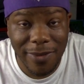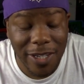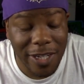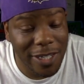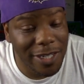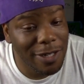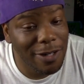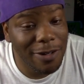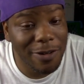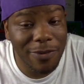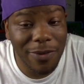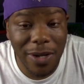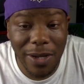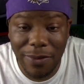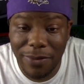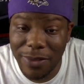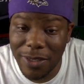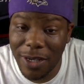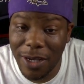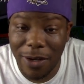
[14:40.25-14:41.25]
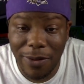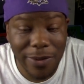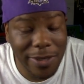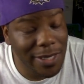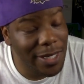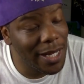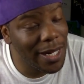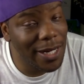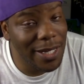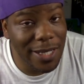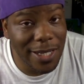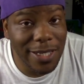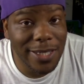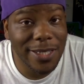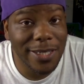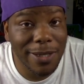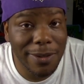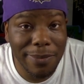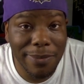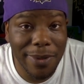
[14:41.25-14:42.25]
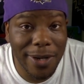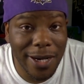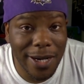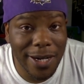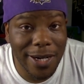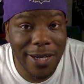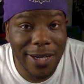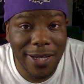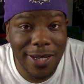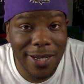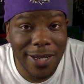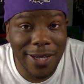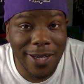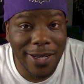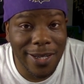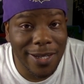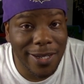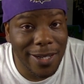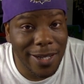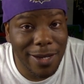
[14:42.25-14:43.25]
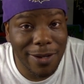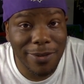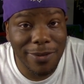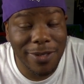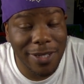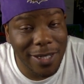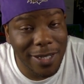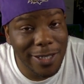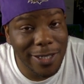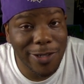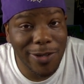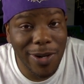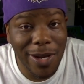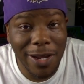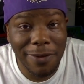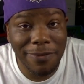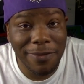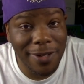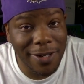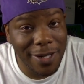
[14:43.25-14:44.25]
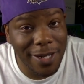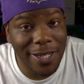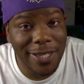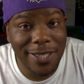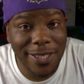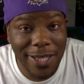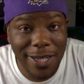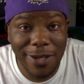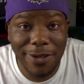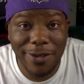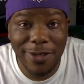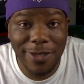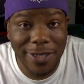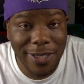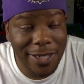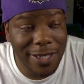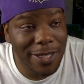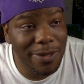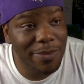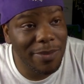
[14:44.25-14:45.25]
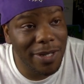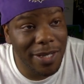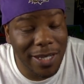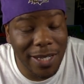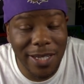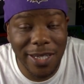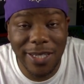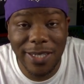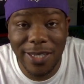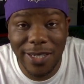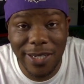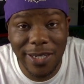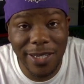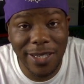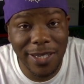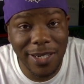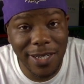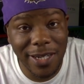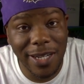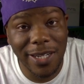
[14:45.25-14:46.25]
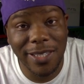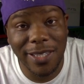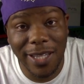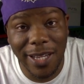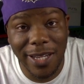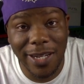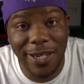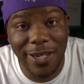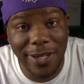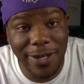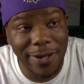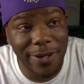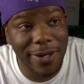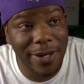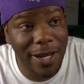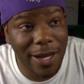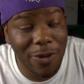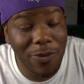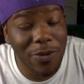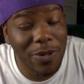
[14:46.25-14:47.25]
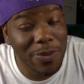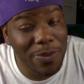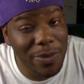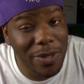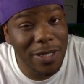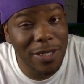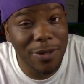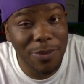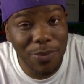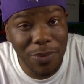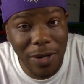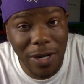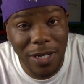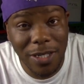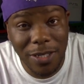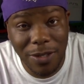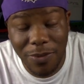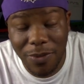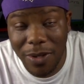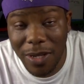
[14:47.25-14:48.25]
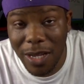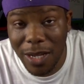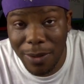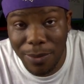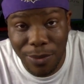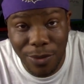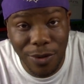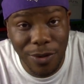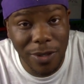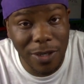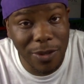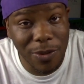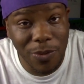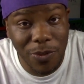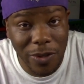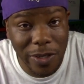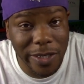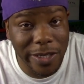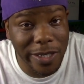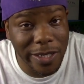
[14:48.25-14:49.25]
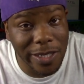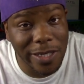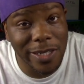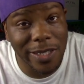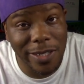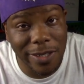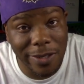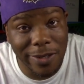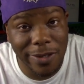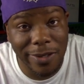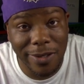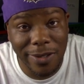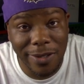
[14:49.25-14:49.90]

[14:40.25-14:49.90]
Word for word: Cause you know the Ravens always got to get somebody that was undrafted and they stay on the team, and he's looking like that dude. And I wouldn't be surprised if we have more than one this year.